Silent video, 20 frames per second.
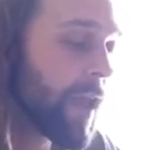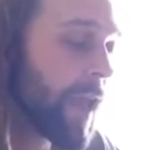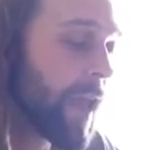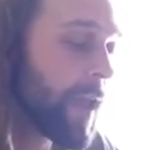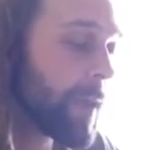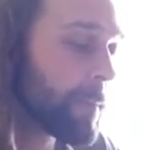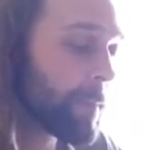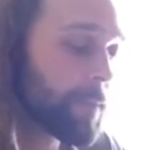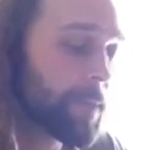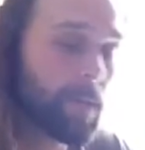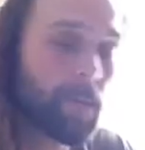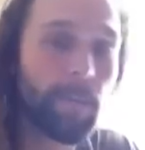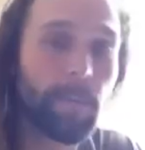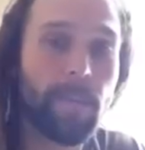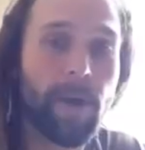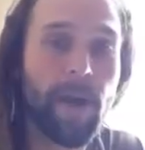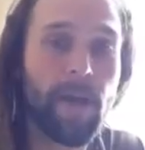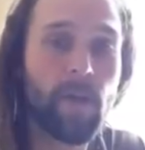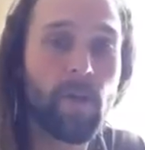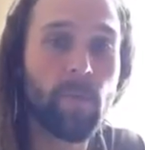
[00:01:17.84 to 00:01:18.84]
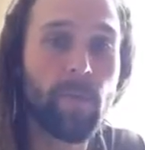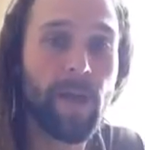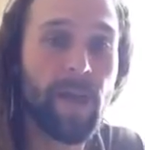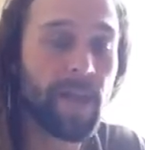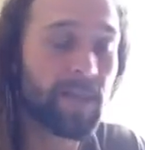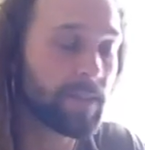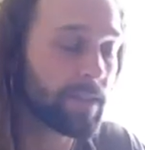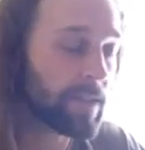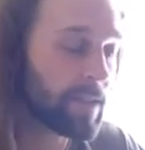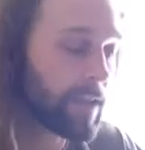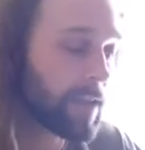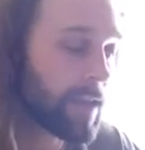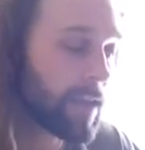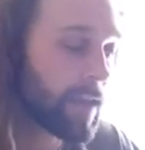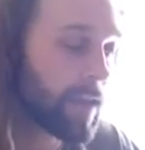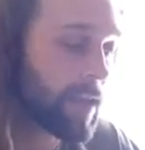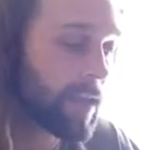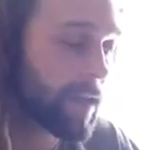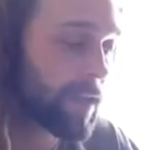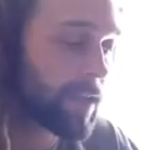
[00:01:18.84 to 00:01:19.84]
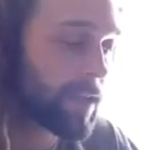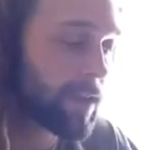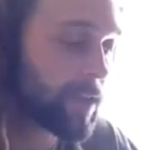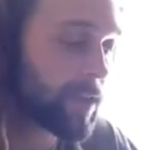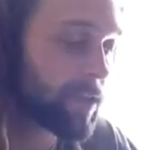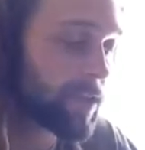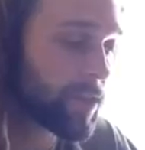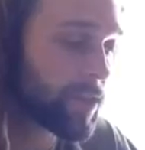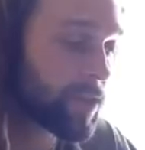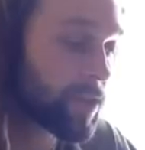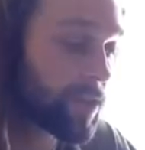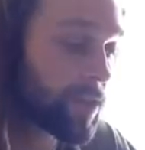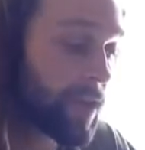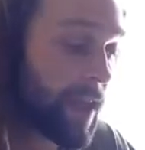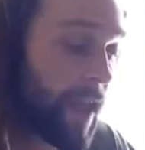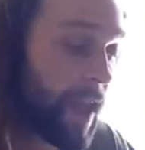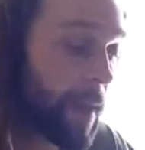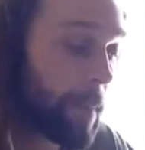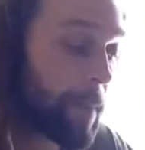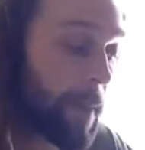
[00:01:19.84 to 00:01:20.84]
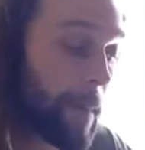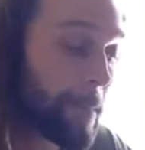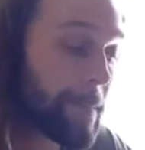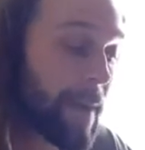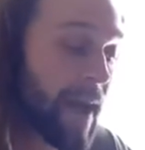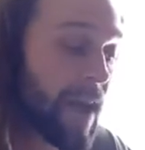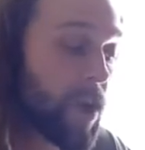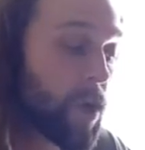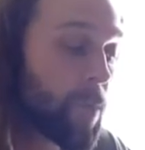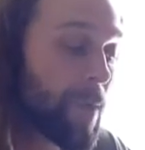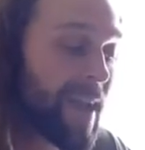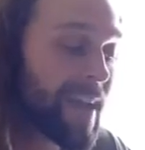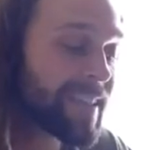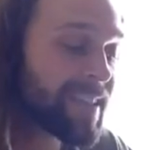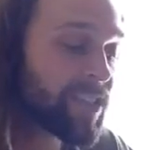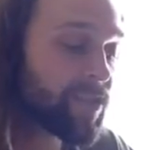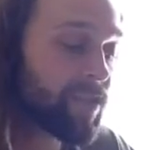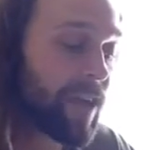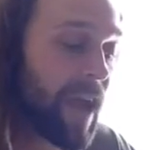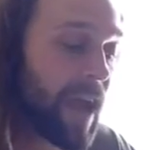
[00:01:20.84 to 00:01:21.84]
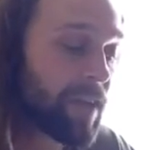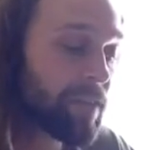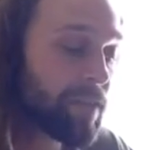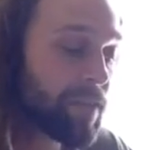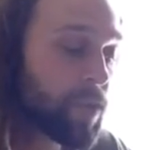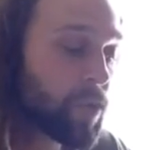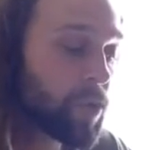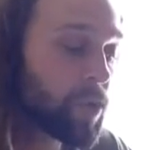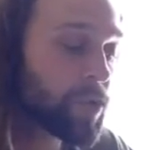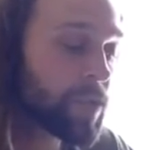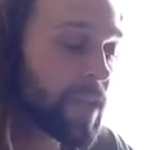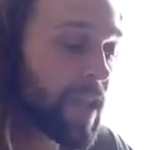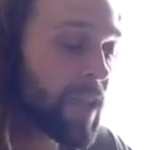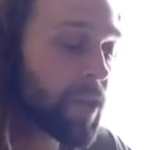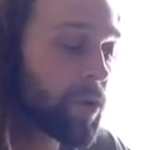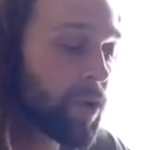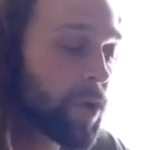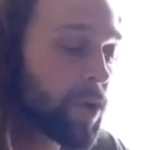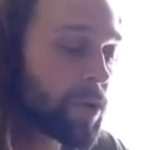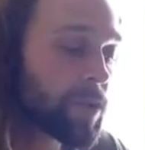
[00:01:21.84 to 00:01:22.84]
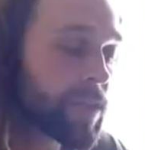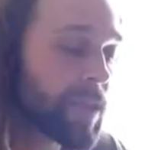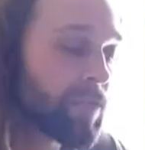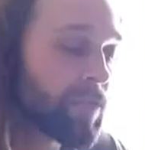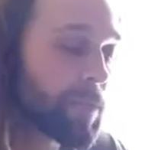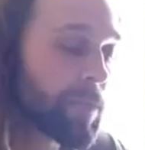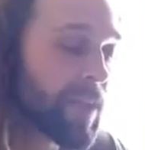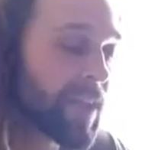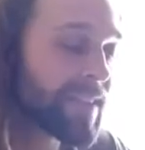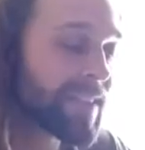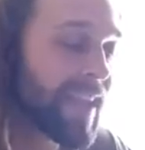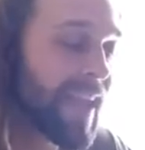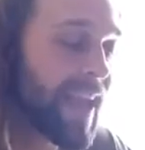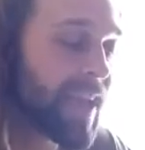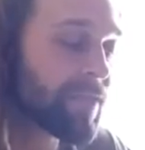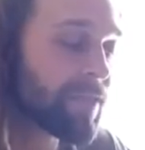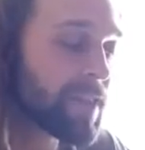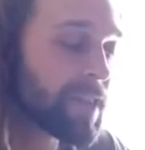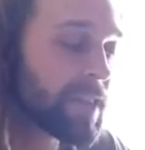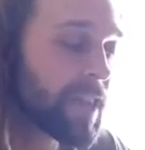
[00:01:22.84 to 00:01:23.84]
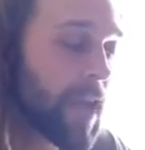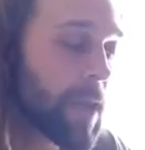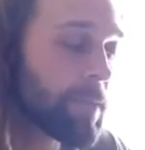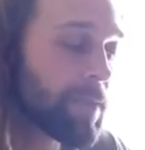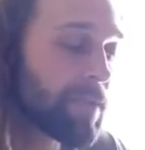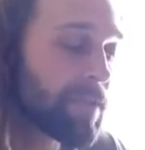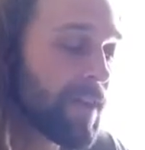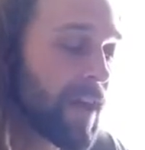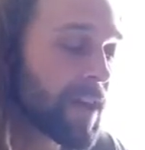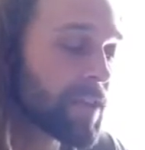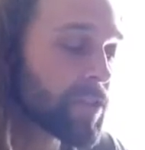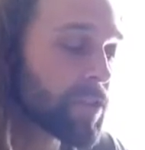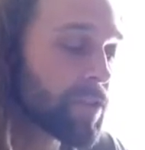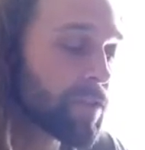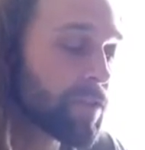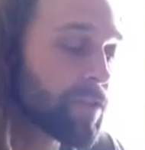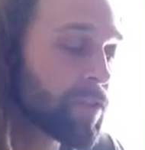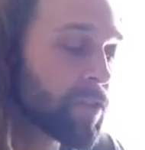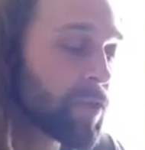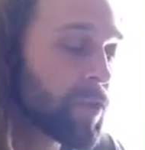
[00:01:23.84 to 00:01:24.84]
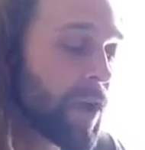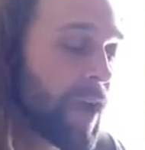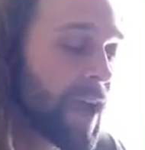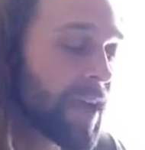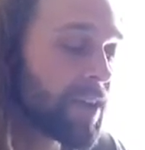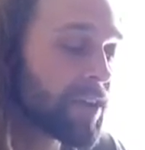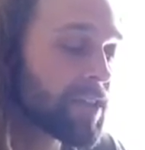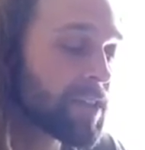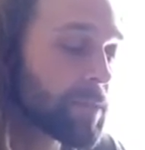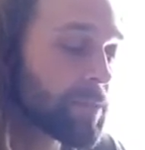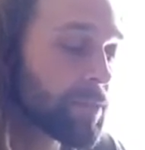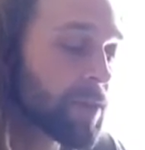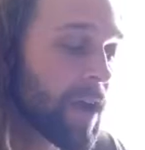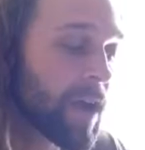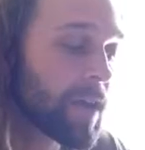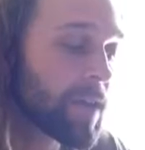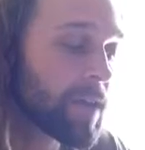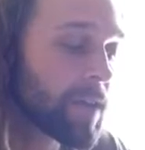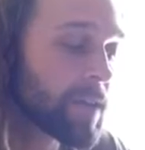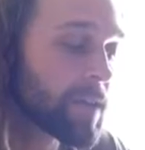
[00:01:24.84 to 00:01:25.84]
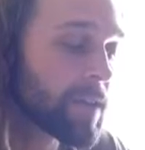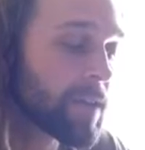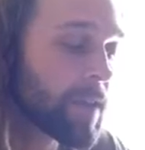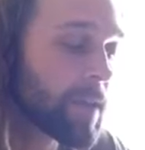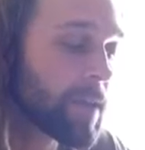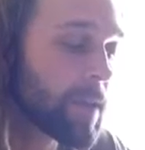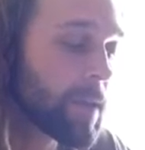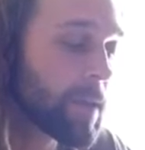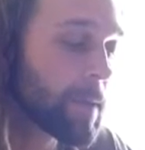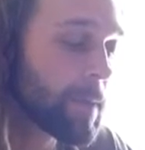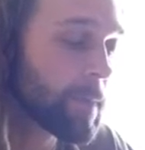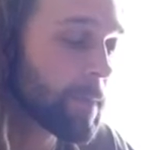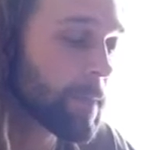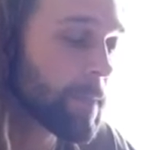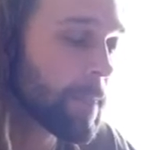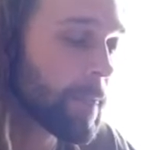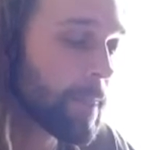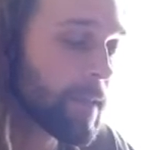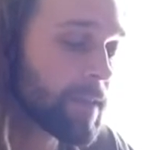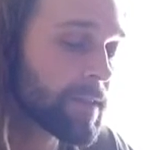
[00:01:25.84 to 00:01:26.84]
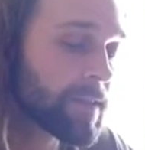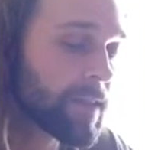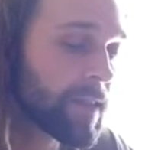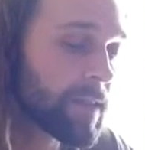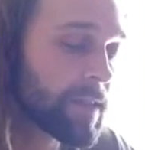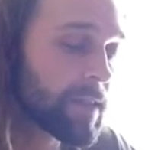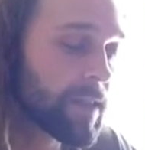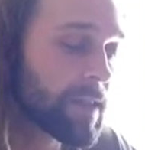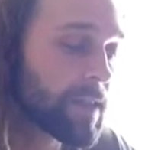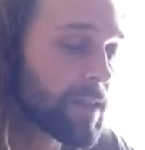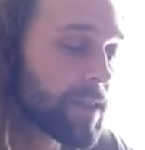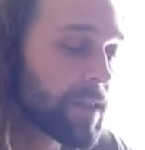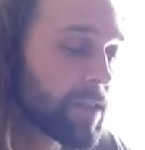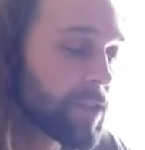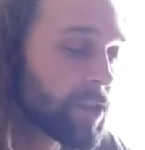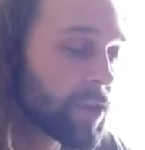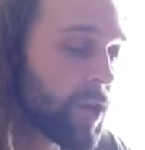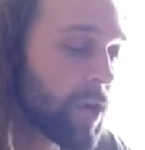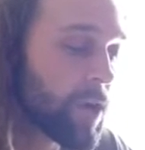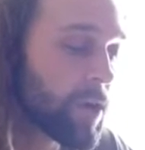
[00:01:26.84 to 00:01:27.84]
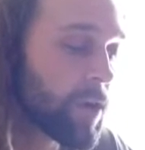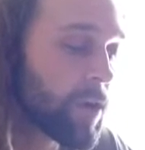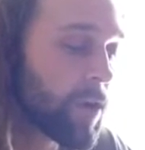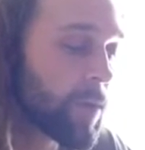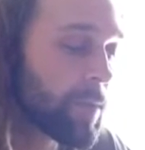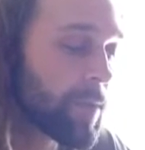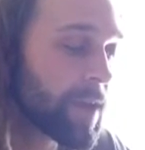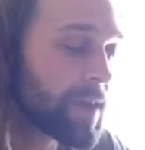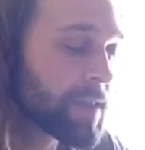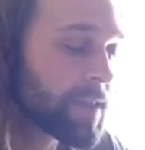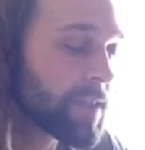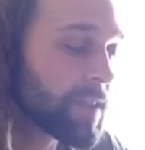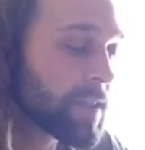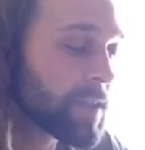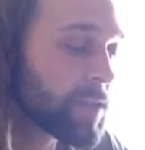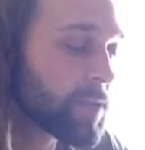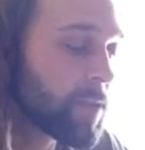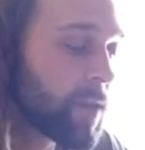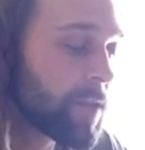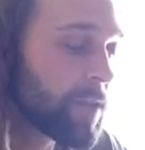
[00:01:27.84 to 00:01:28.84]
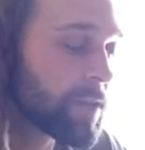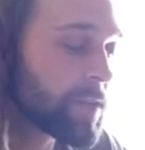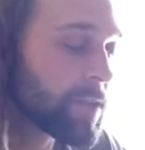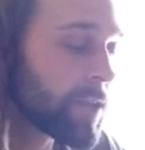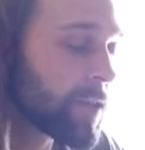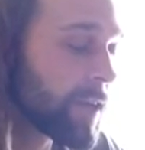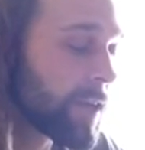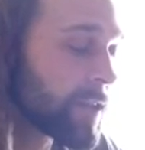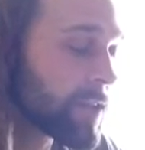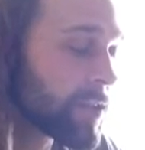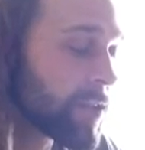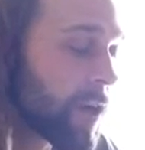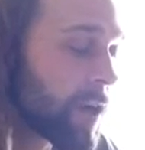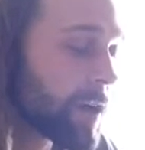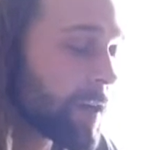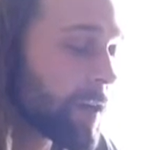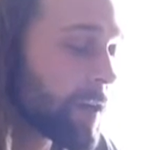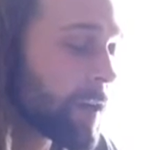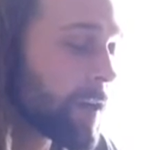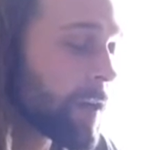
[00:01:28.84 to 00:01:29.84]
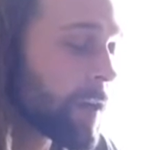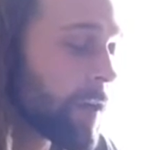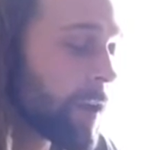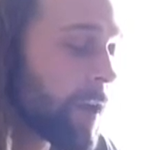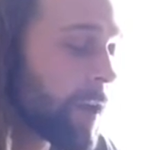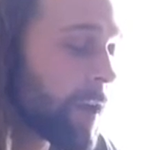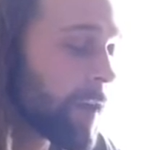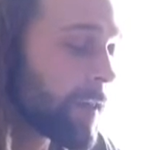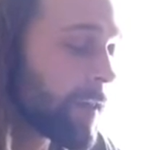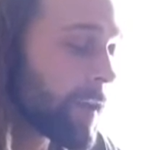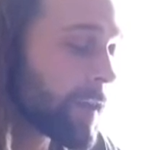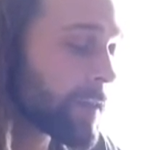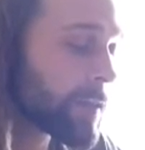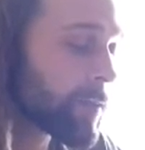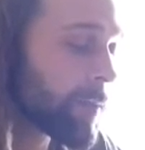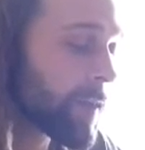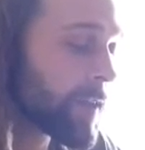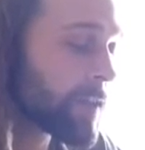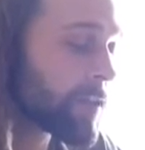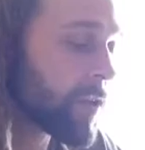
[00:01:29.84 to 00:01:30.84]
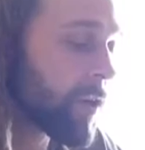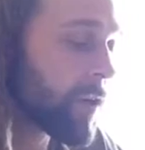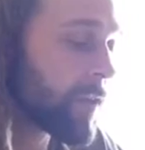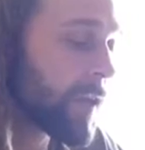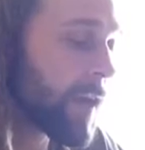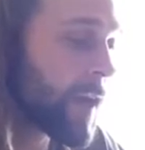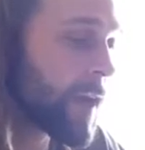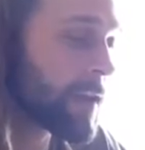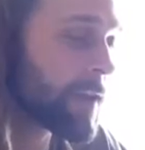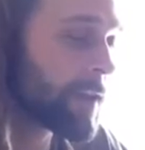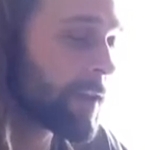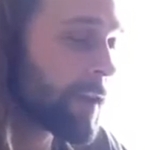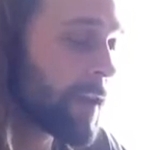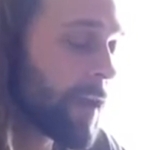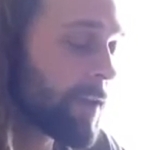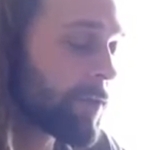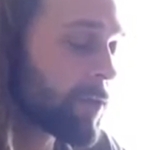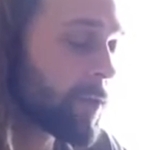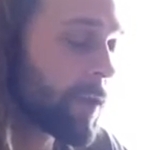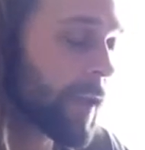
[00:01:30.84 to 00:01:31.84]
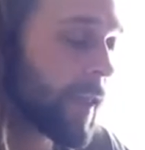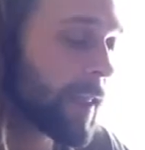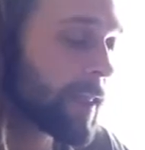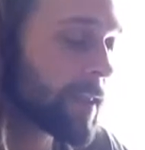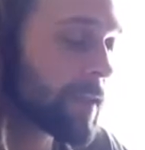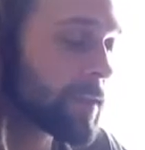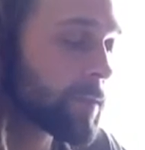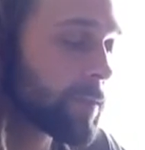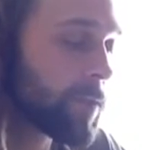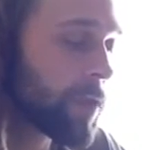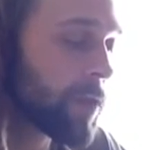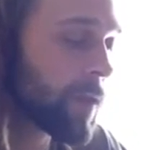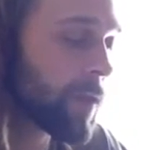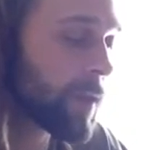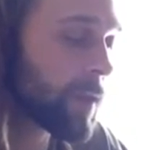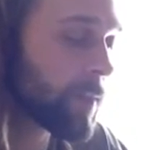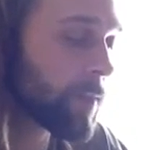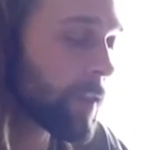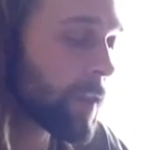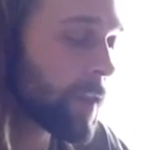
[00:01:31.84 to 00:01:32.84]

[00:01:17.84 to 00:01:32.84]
Hemp biomass-derived fuels and oils can replace every type of fossil fuel energy product. It says, see the chart on page 61. There's a great chart here that explains all that. Everyone get this book.